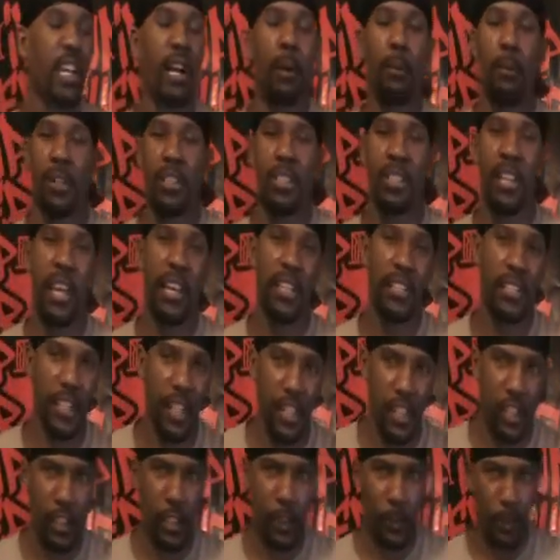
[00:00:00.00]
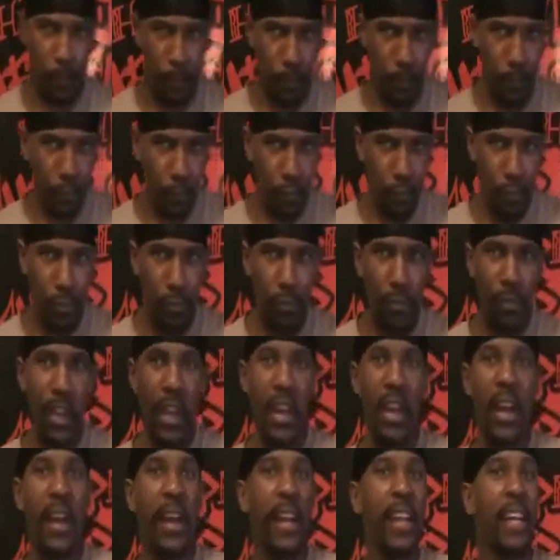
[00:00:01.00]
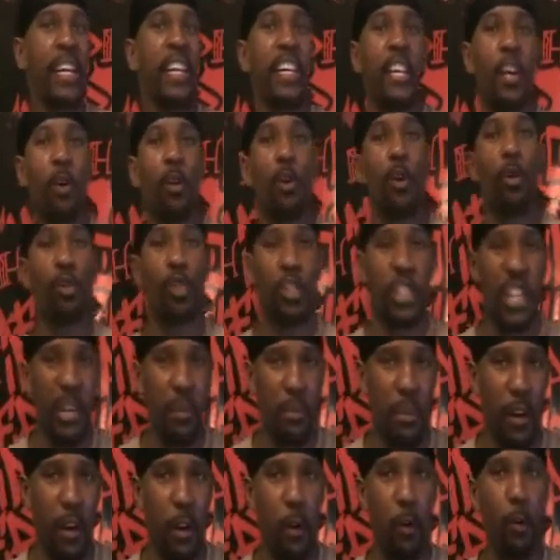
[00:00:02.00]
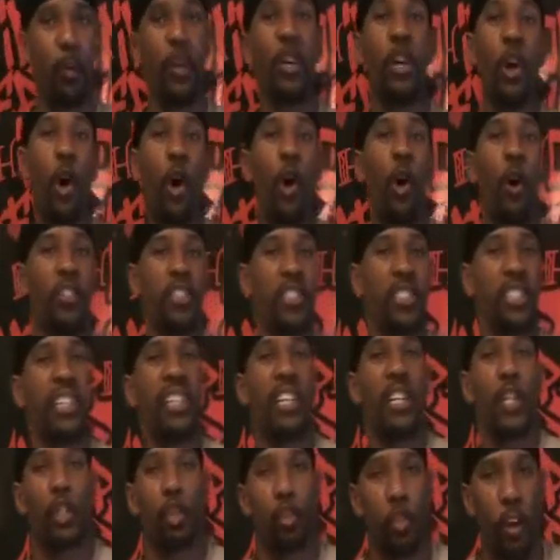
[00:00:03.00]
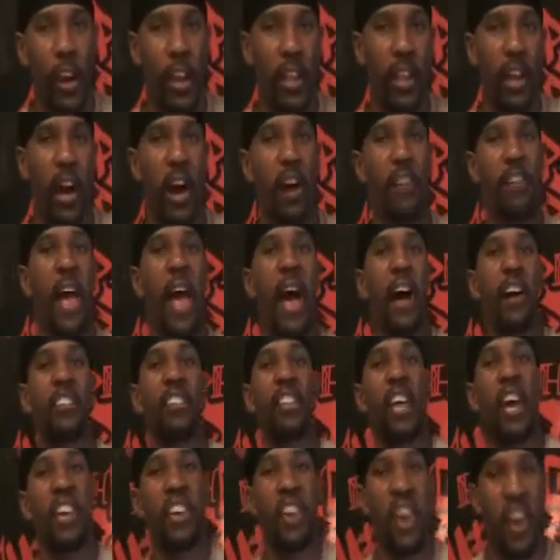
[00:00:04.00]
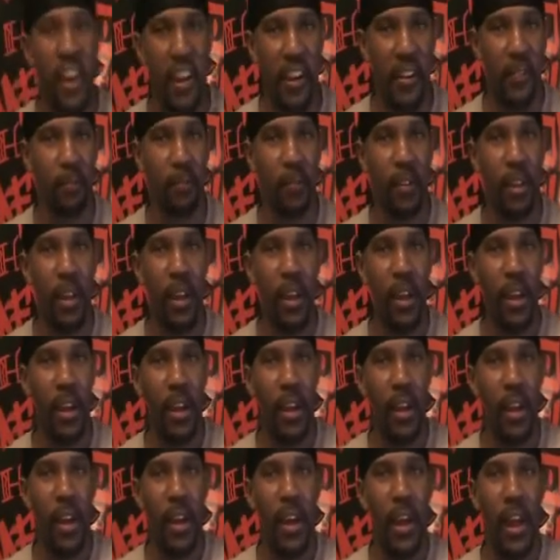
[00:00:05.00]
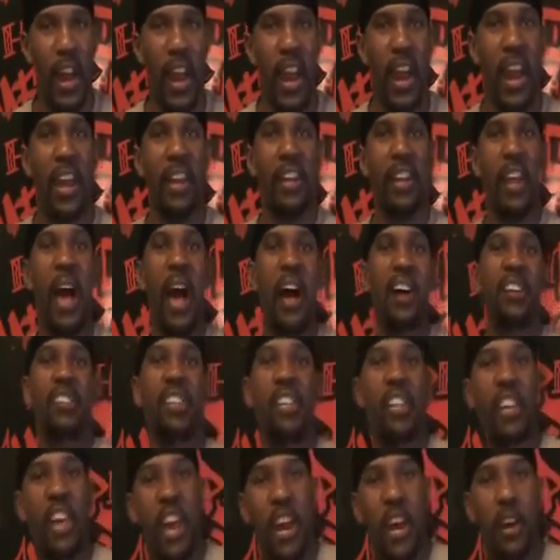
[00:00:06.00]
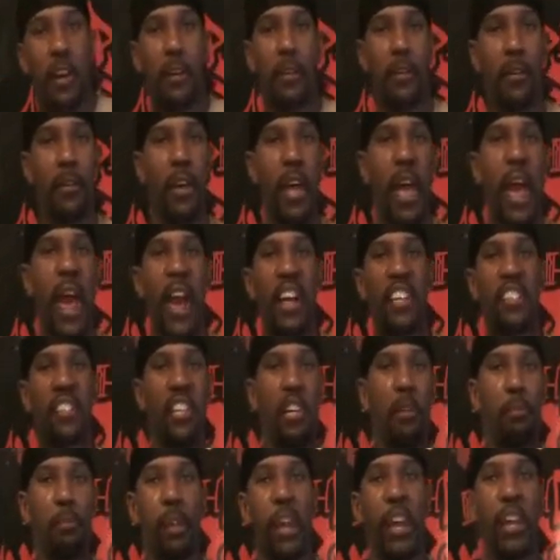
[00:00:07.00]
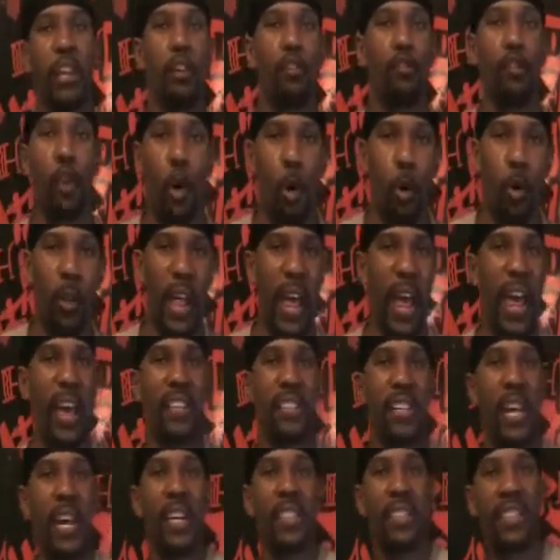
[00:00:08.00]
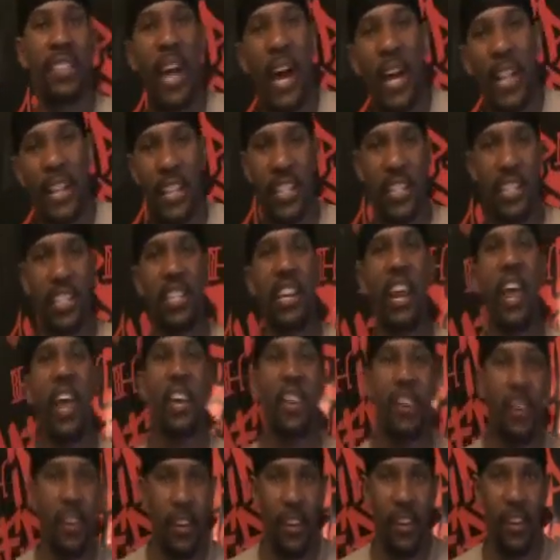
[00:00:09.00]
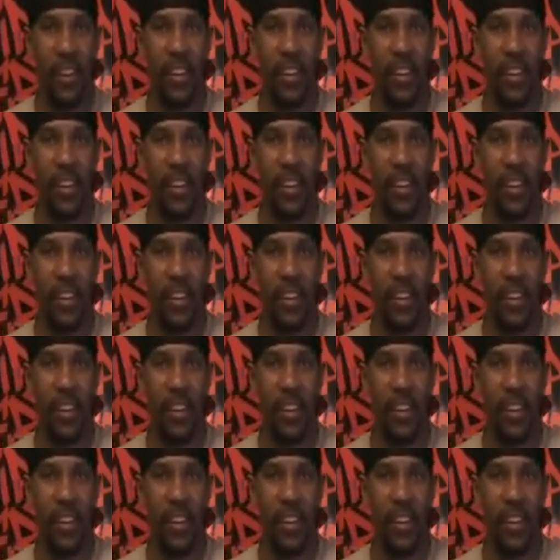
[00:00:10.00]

thing I want to say is this. Hideo Kojima, we all seen the trailer of Altair, and Altair actually playing a role as Solid Snake.